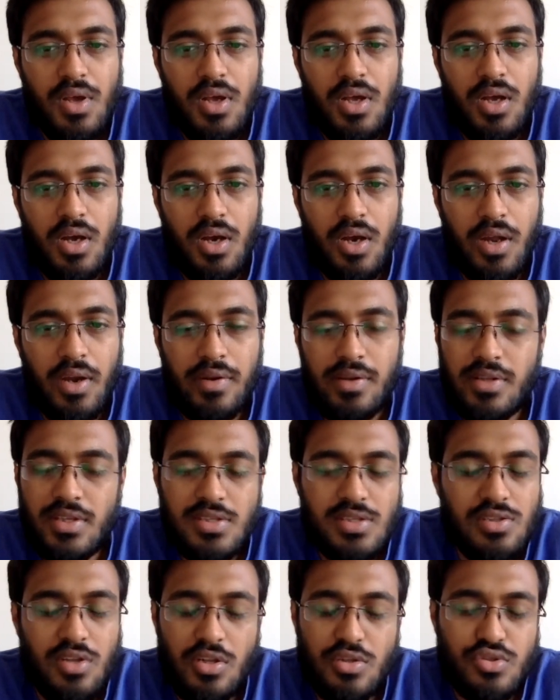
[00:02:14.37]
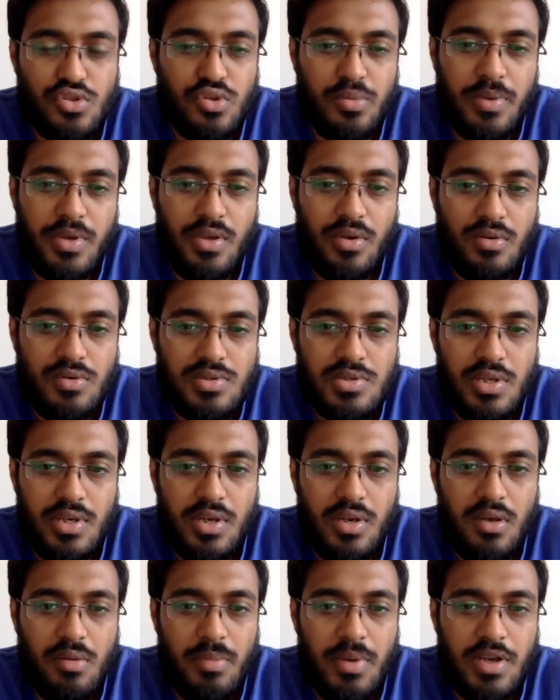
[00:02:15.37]
and this is also to be used in
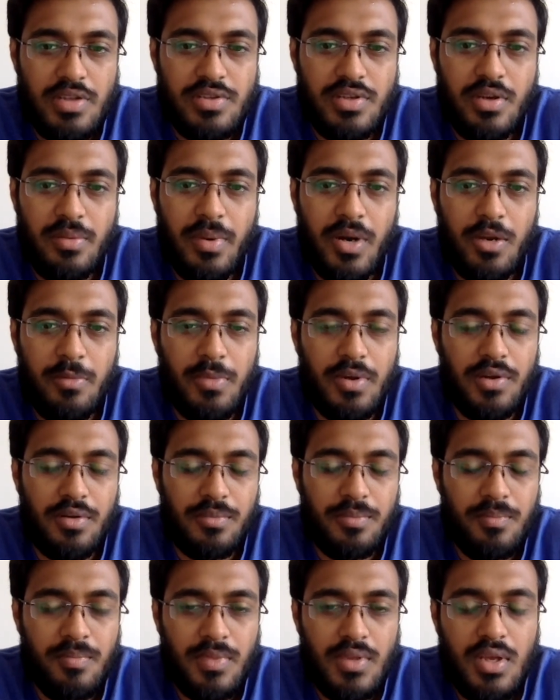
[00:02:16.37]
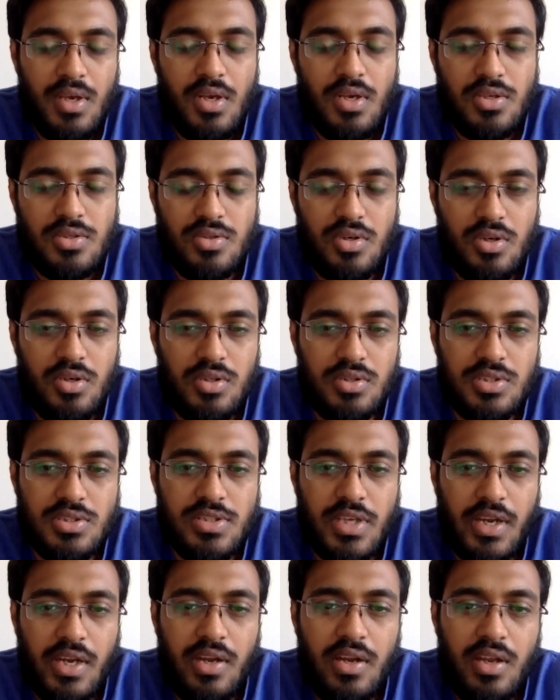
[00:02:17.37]
medicine department. So on the
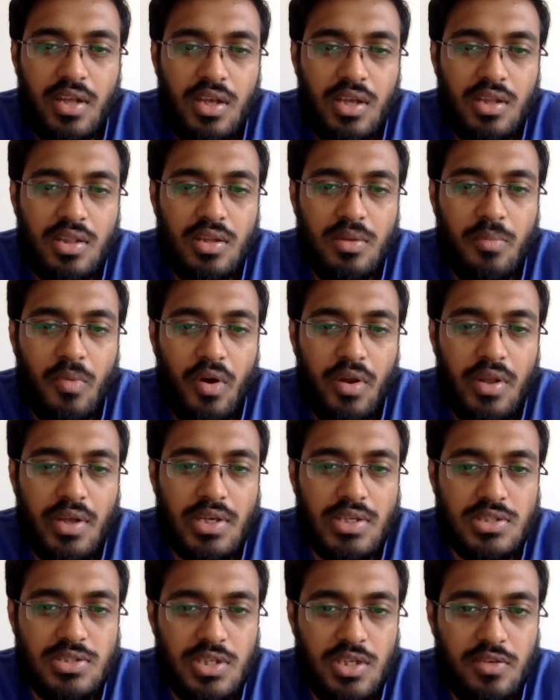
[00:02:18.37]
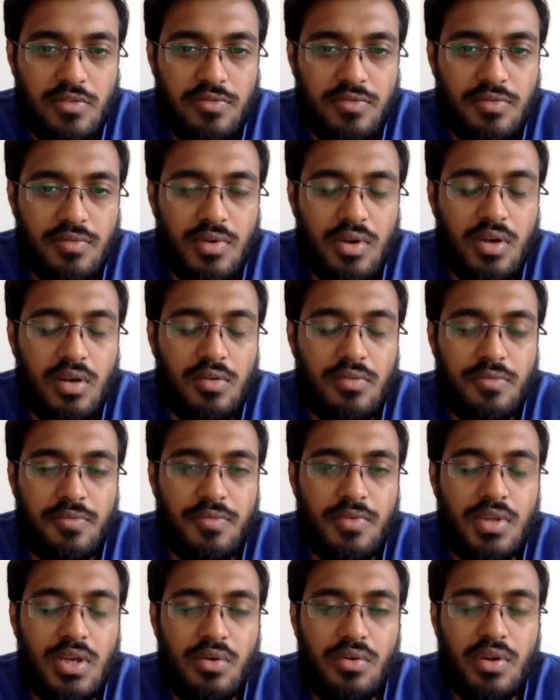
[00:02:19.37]
second day in the morning itself,
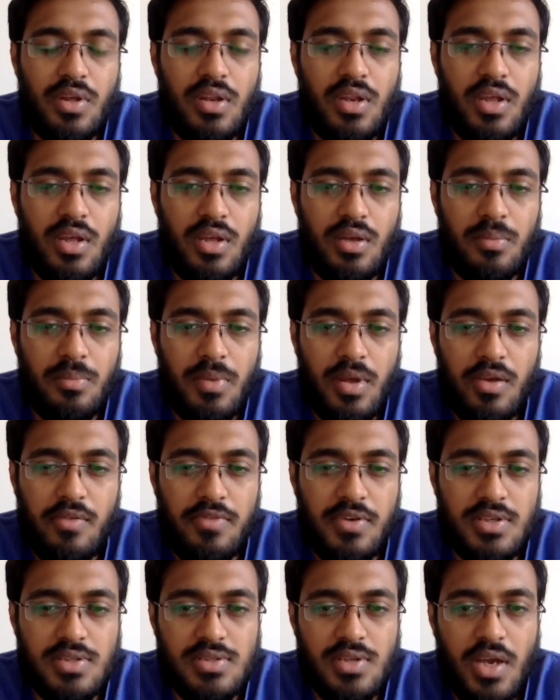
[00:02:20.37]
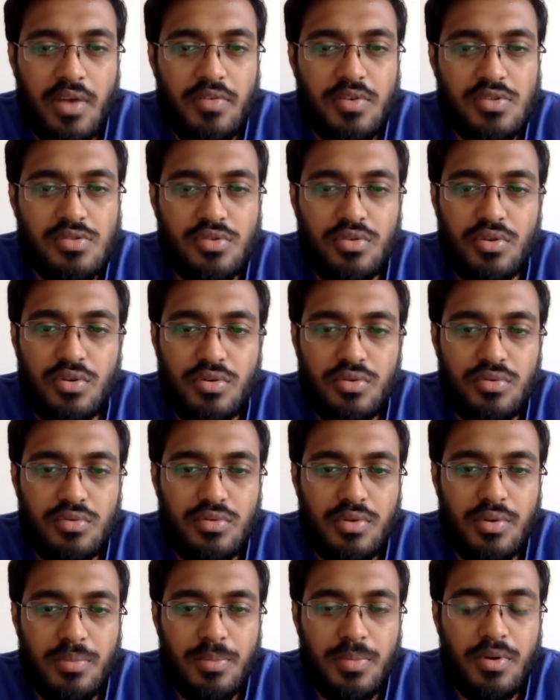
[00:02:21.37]
without any breakfast, I was told
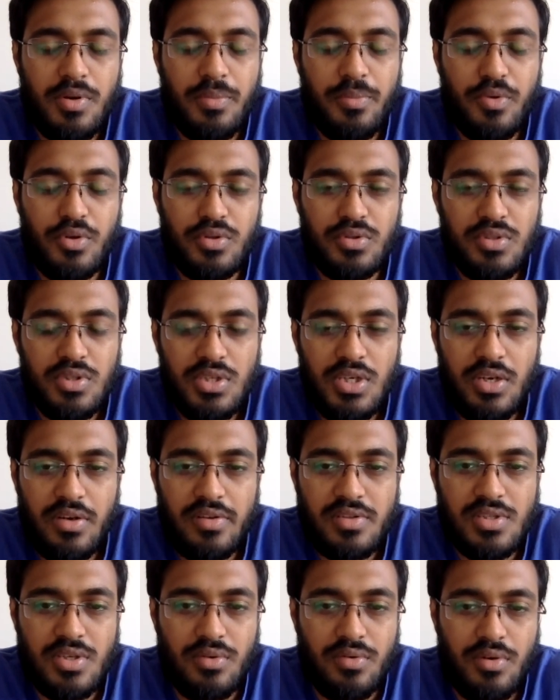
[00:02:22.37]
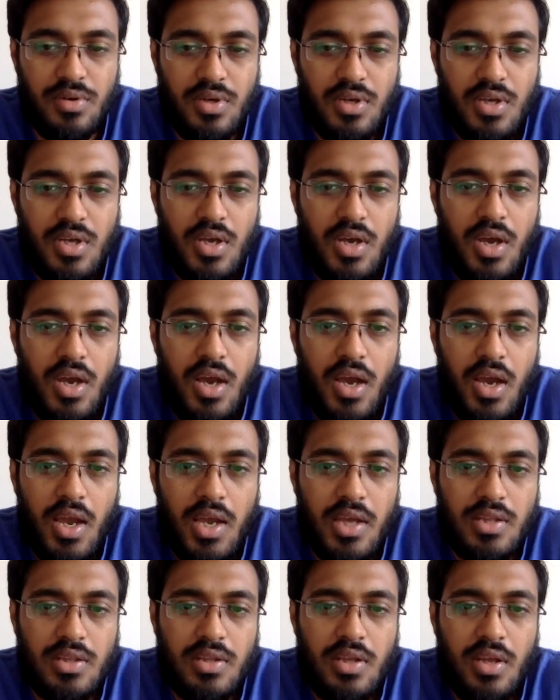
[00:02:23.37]
to report to the ultrasound,
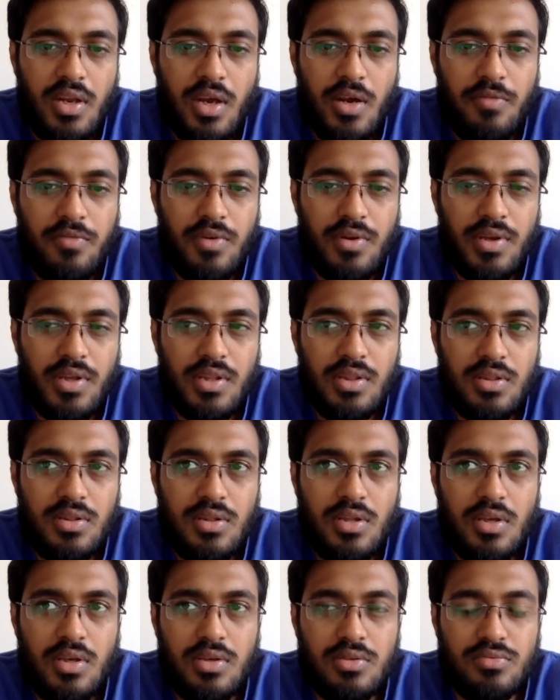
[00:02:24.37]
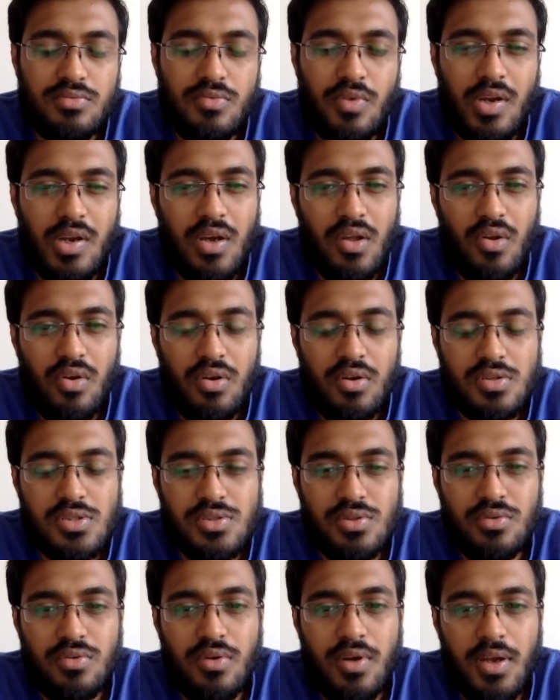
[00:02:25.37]
and thereafter in 1 hour or
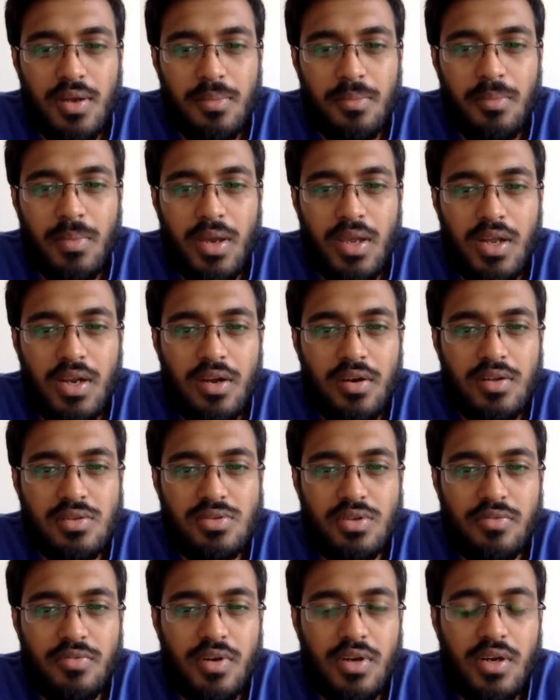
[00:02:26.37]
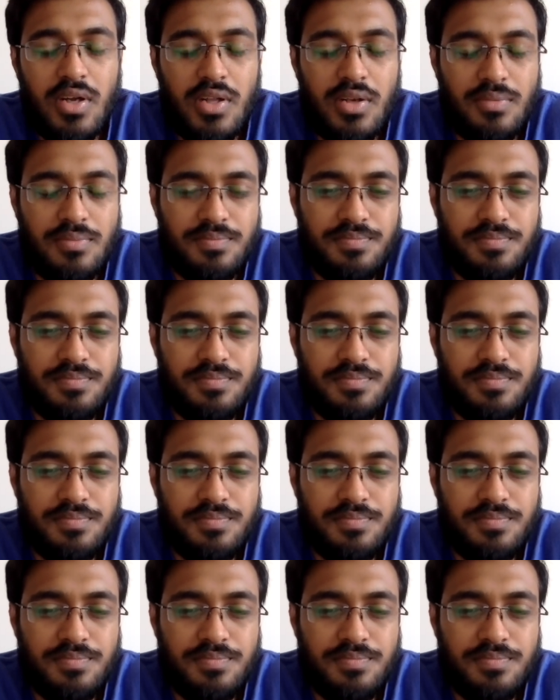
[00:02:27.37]
so, my ultrasound were done.